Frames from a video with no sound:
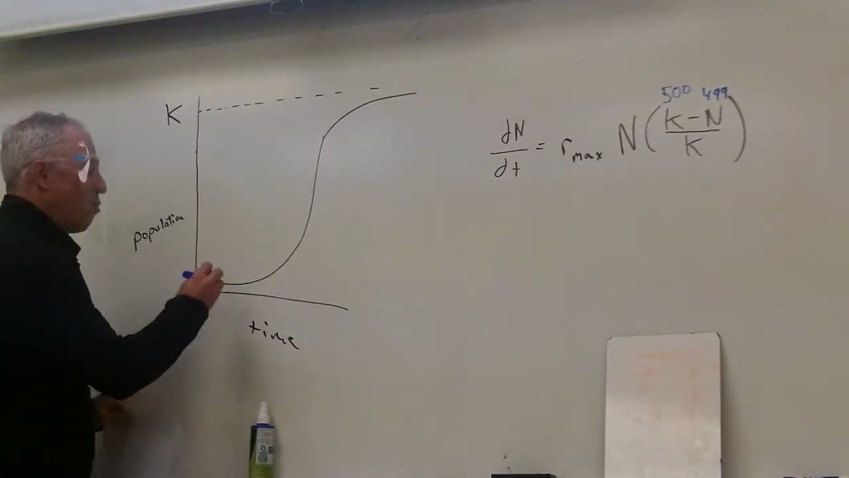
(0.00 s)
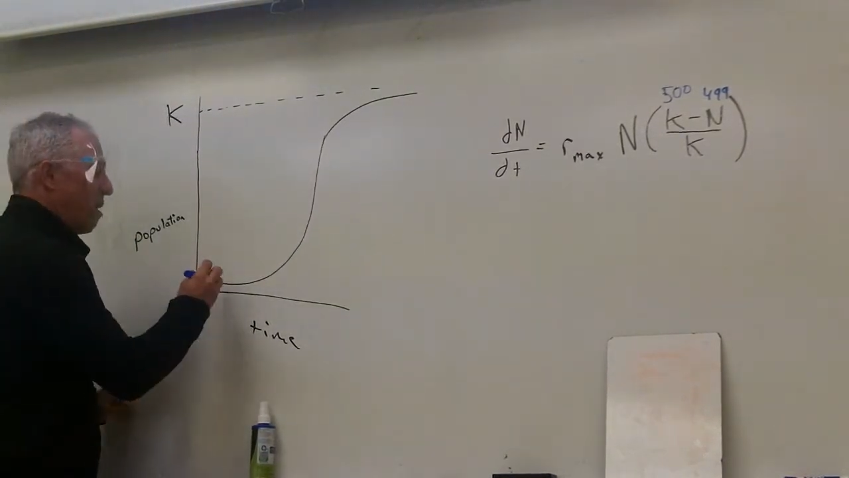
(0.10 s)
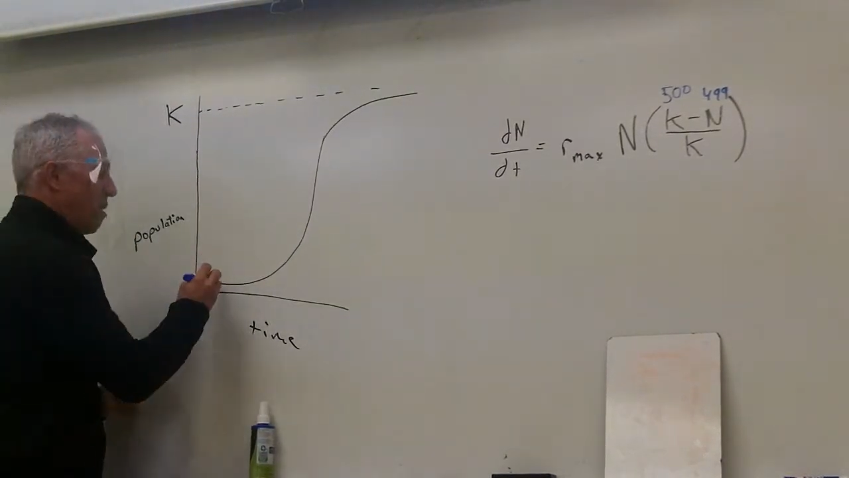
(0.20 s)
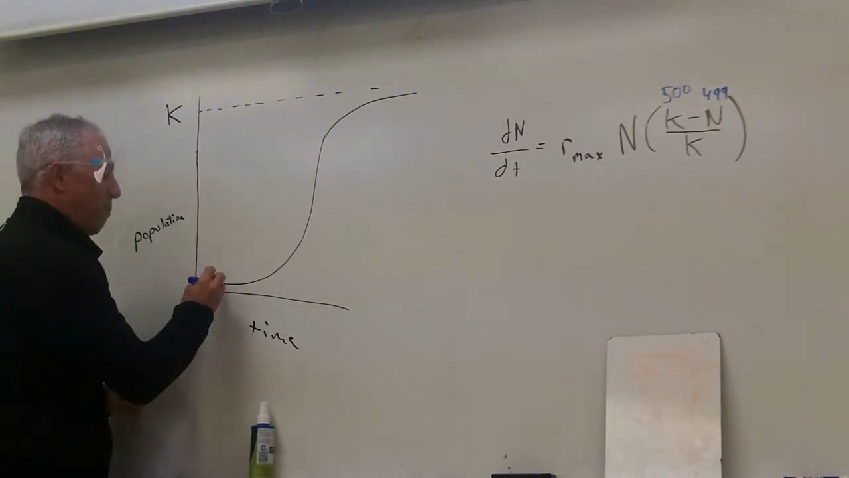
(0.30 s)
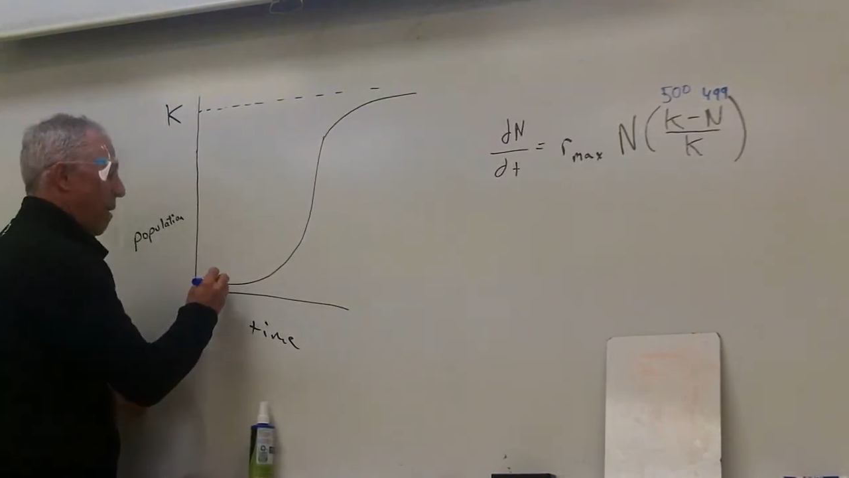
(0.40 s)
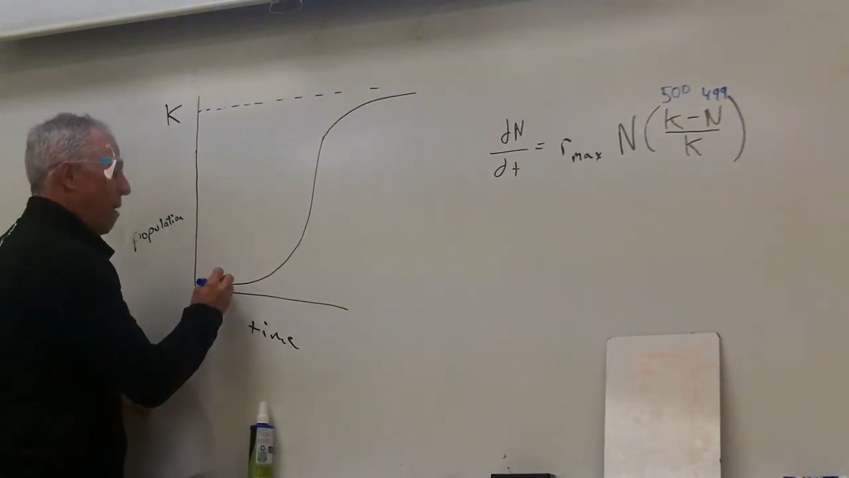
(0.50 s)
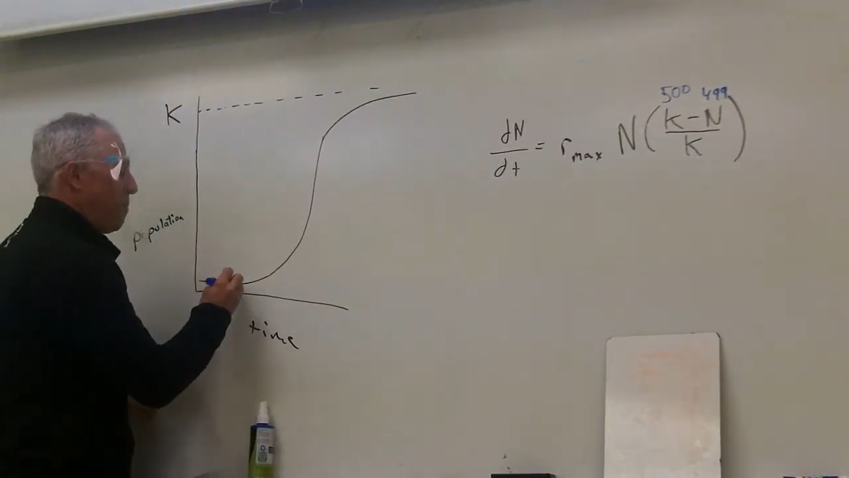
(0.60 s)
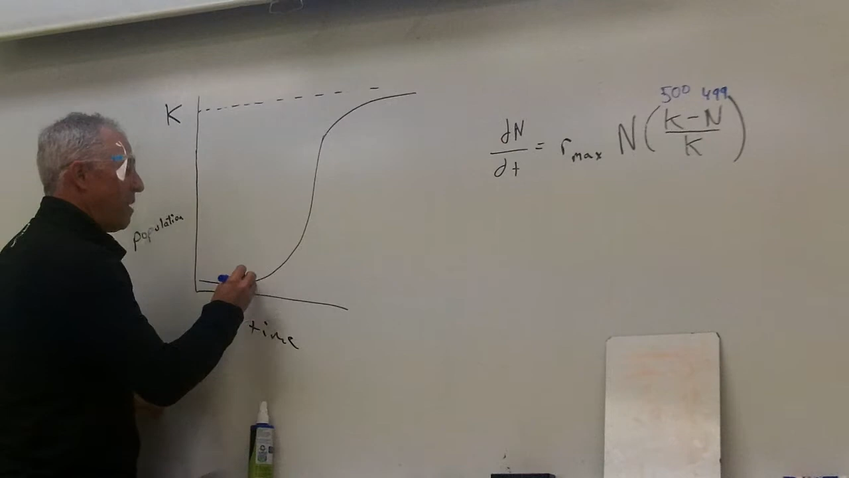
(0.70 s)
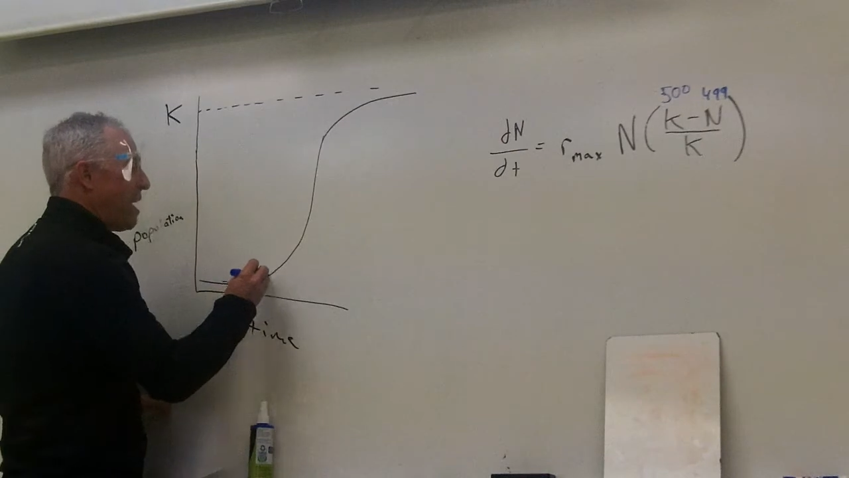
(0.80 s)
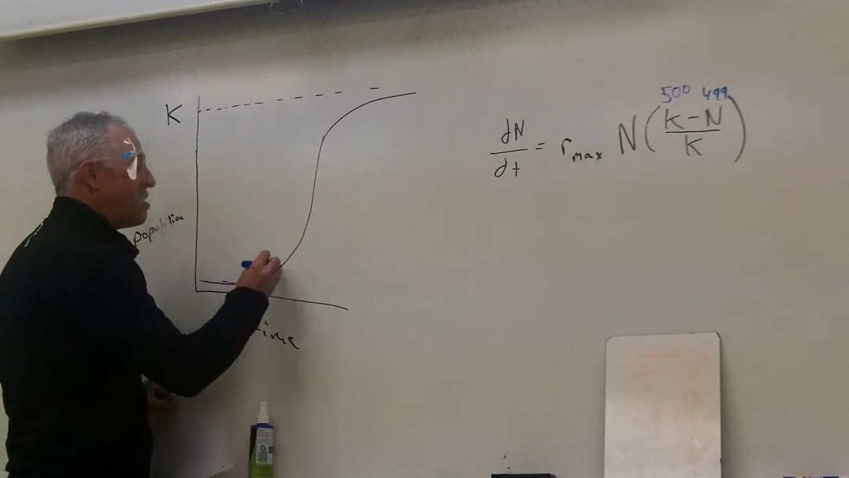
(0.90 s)
where the
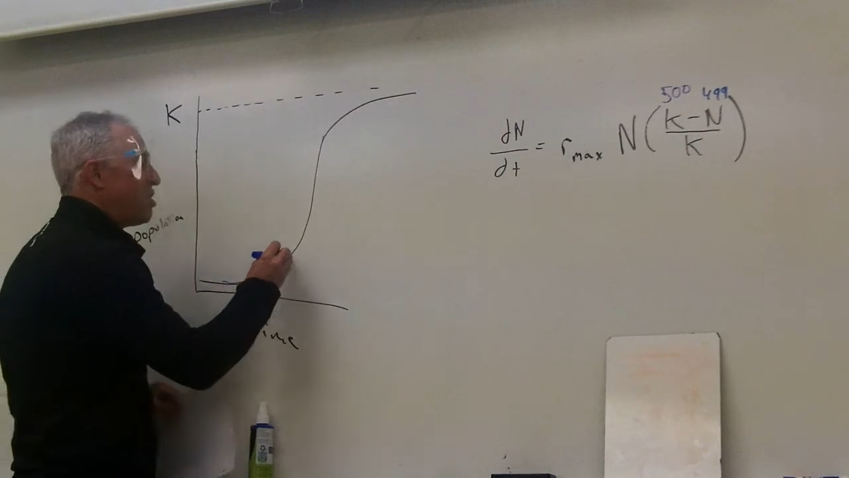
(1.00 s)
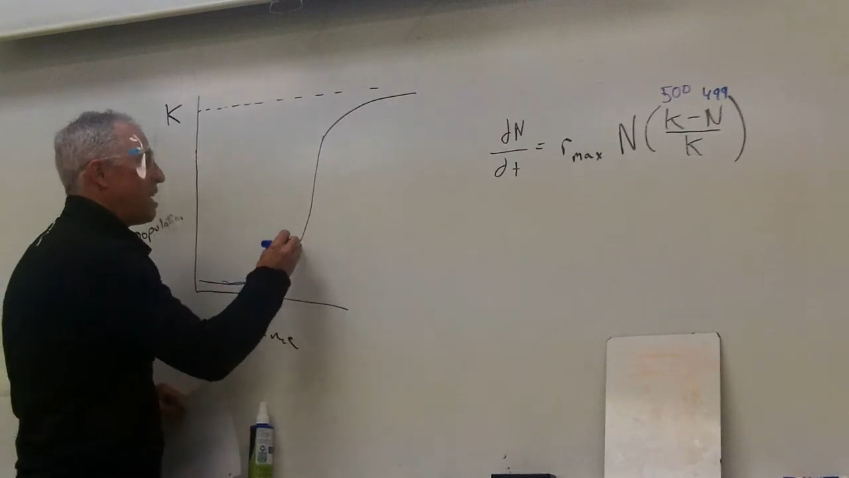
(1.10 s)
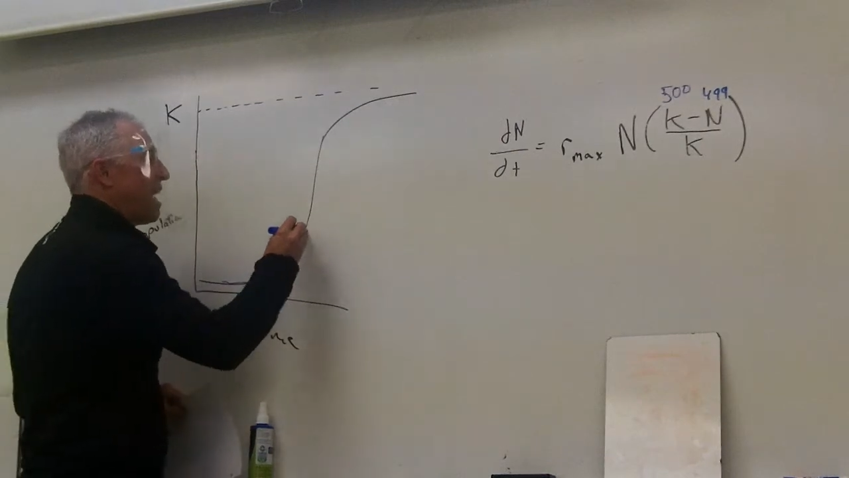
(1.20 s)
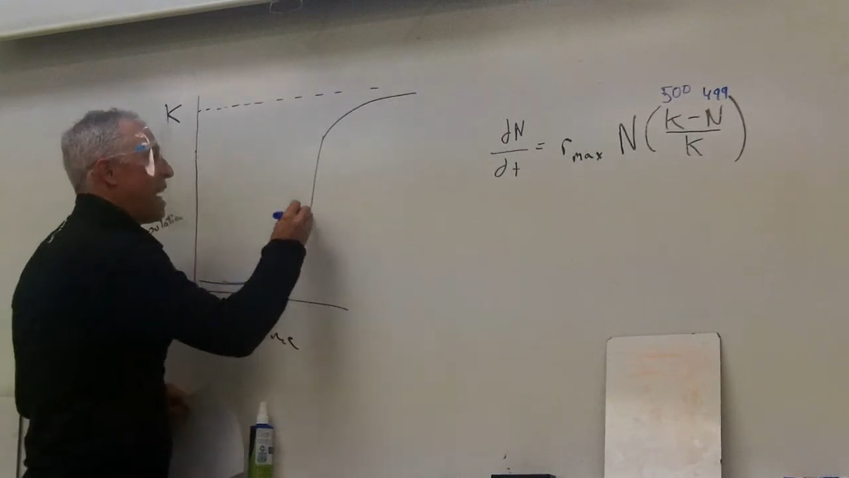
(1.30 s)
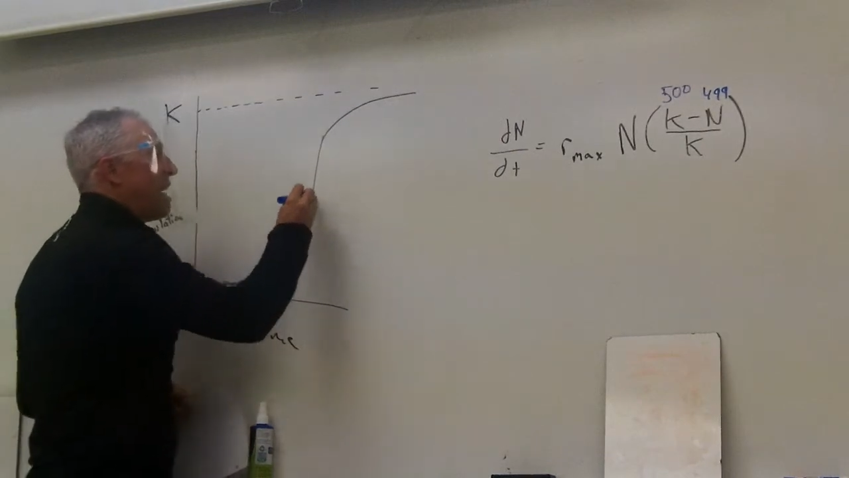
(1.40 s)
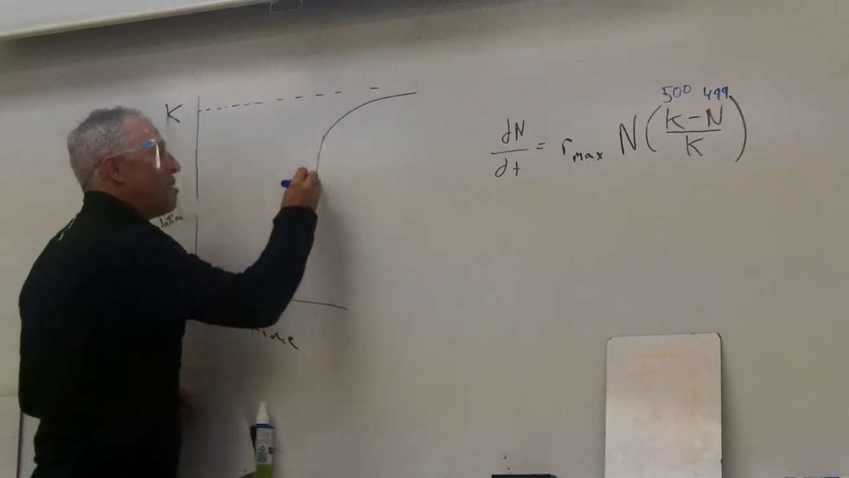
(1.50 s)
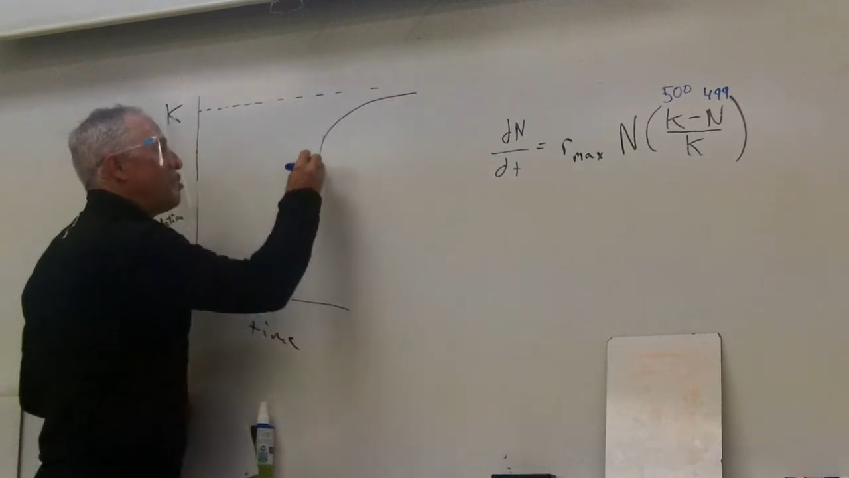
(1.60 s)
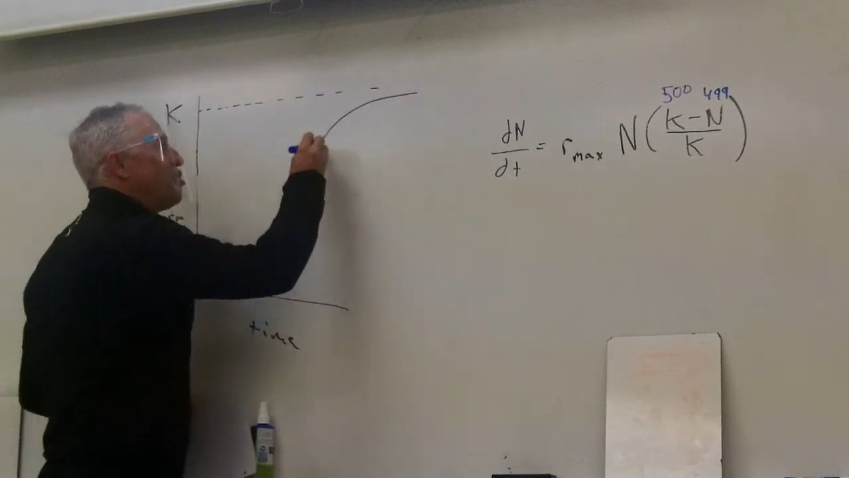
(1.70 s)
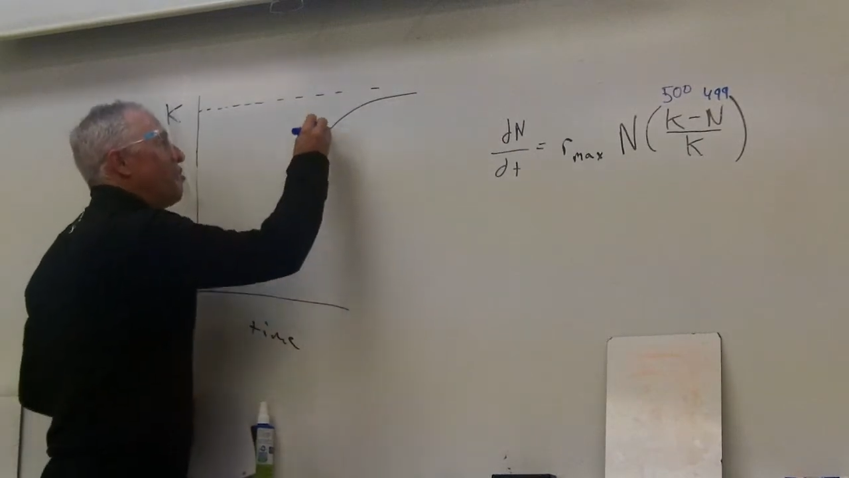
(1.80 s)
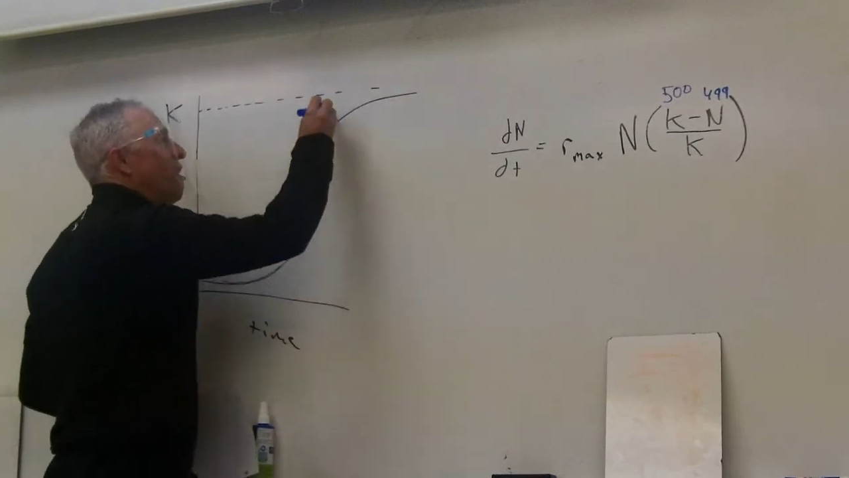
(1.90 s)
population can
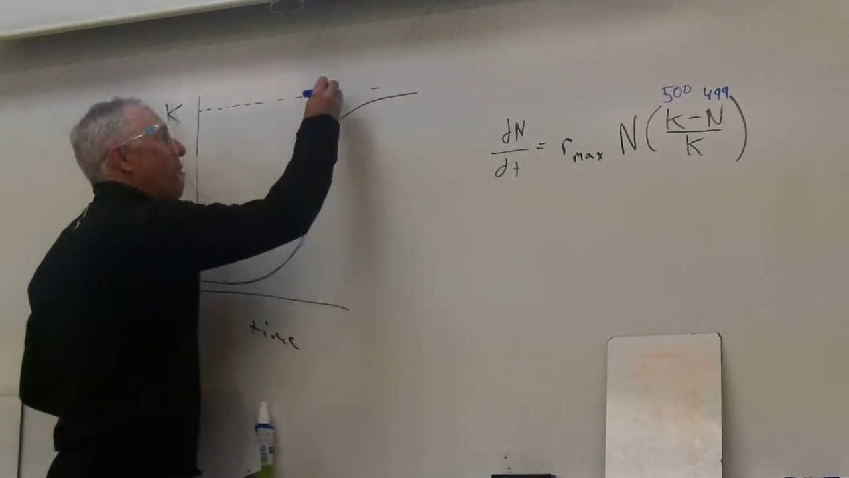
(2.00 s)
shoot